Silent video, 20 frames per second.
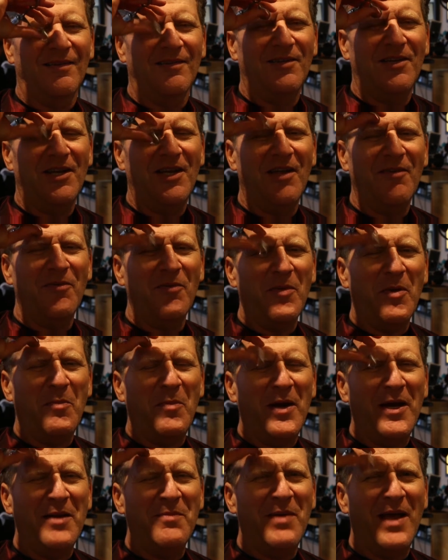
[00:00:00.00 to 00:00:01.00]
Do you give them their
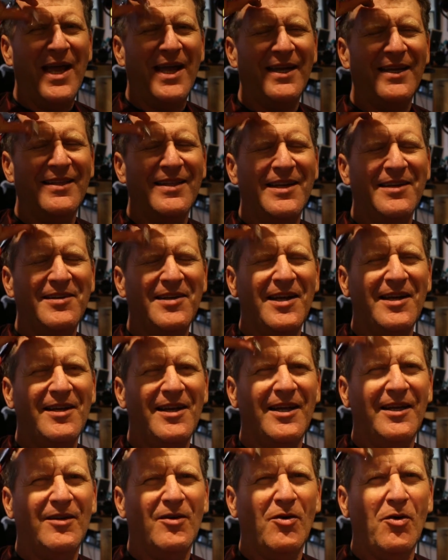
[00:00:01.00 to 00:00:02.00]
money back and then say
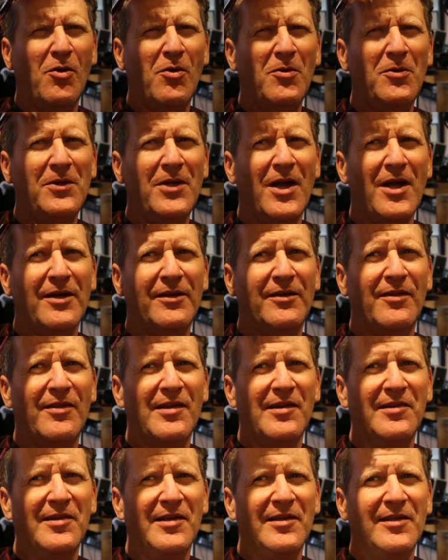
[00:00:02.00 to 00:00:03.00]
like, hold on to
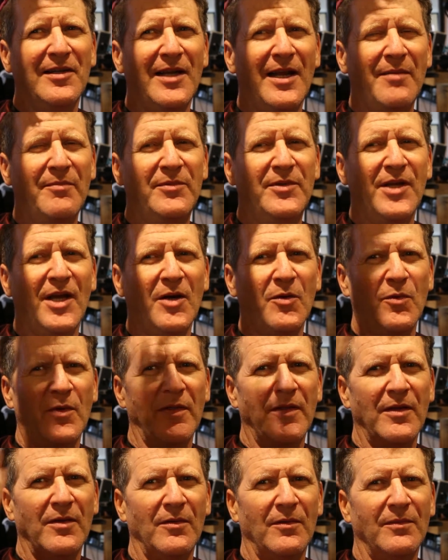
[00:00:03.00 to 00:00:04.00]
this until I'm done
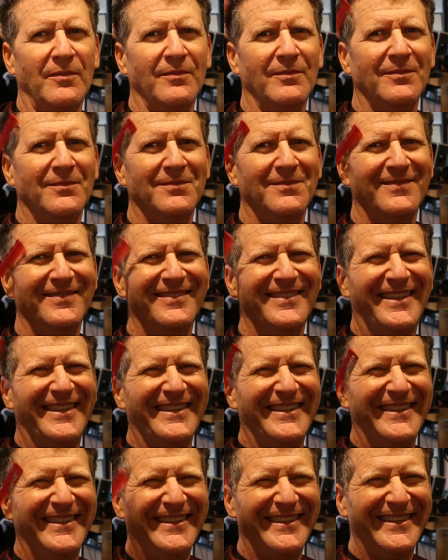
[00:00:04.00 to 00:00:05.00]
with you? I don't.
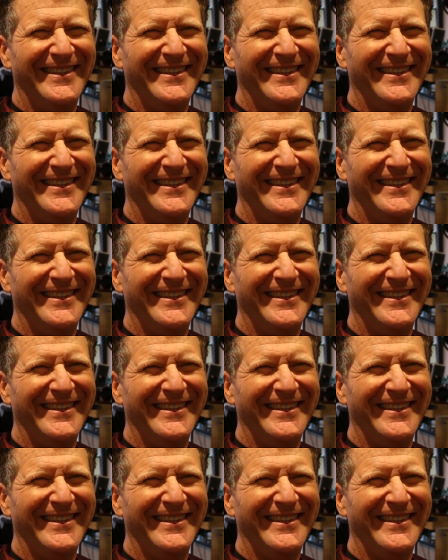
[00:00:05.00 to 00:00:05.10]
Sometimes,